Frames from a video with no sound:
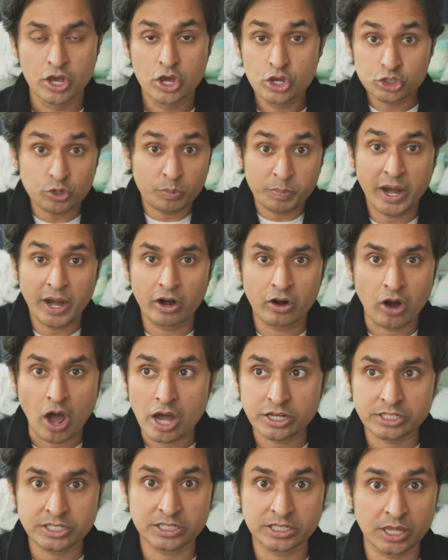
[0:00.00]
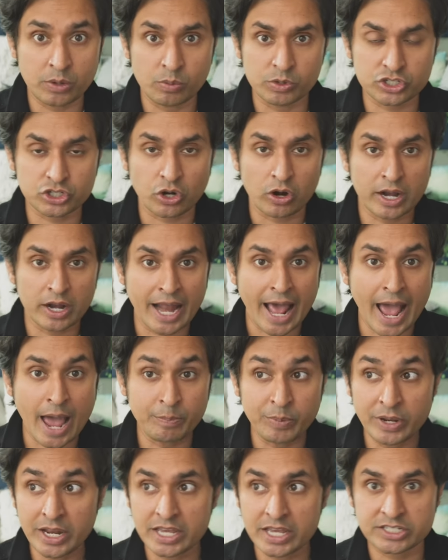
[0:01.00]
So paradoxically, what started
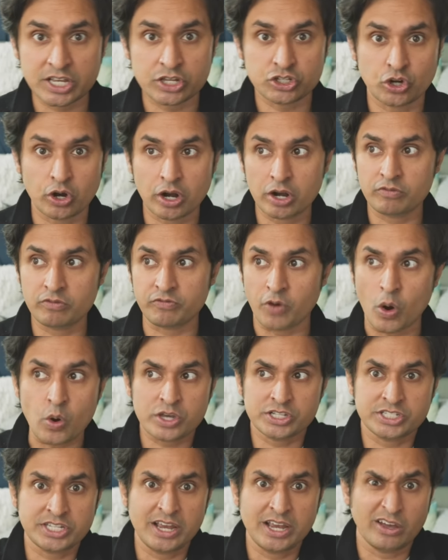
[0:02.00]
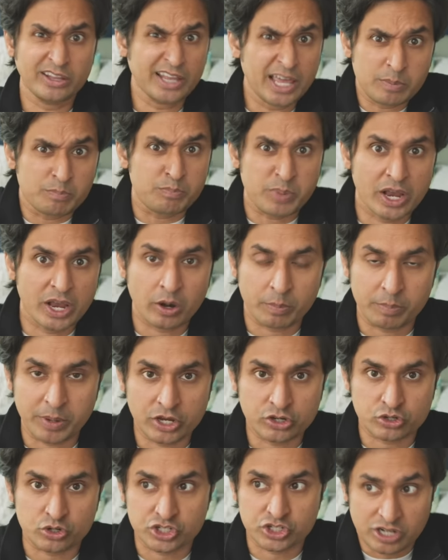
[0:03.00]
happening is I started focusing on like bigger
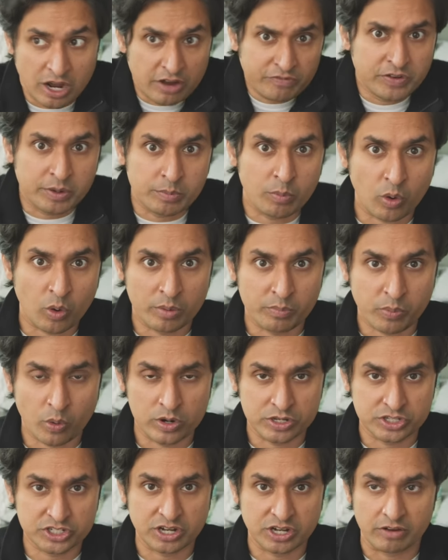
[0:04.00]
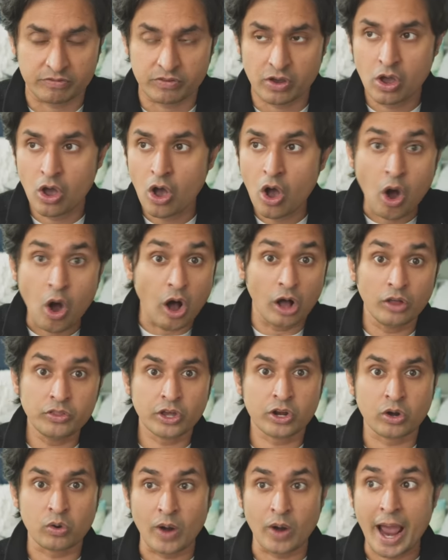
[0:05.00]
picture stuff and more important stuff. All the
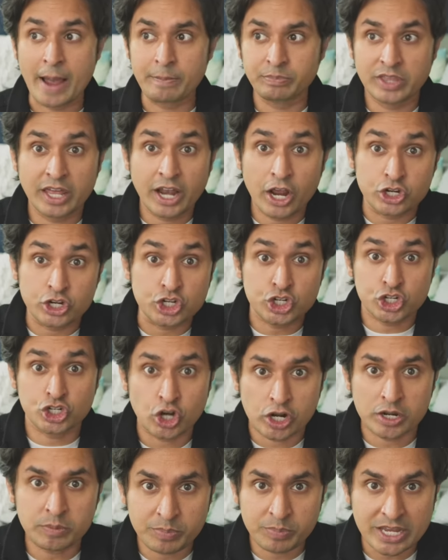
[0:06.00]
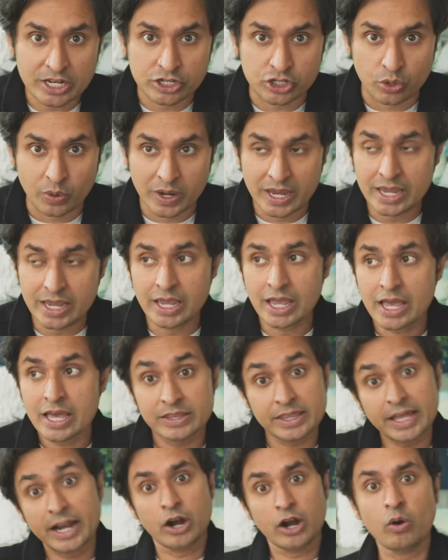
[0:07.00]
crap that I should be doing
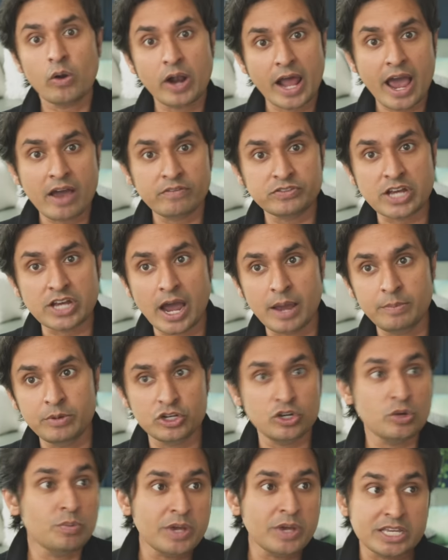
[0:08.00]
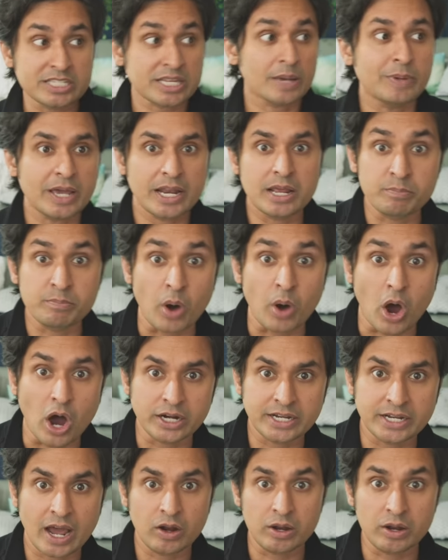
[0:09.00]
that I don't have time to do because I'm getting bogged
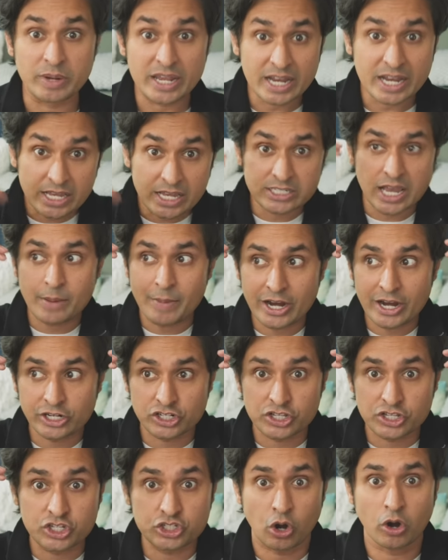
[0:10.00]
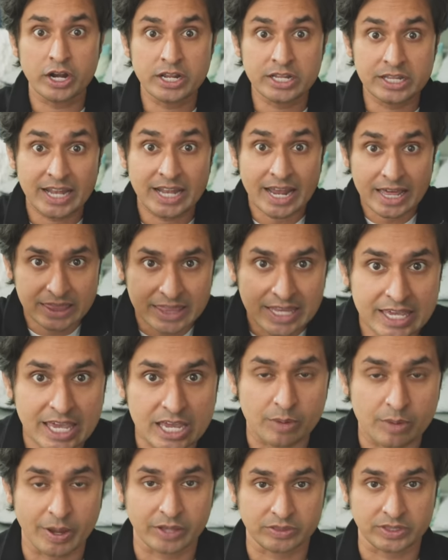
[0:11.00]
down in meetings, I'm actually starting the day thinking
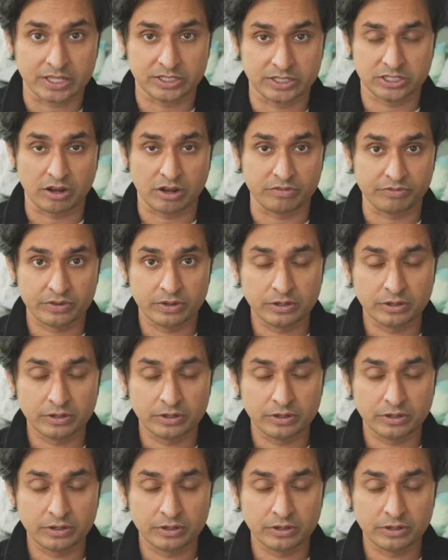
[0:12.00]
about that stuff.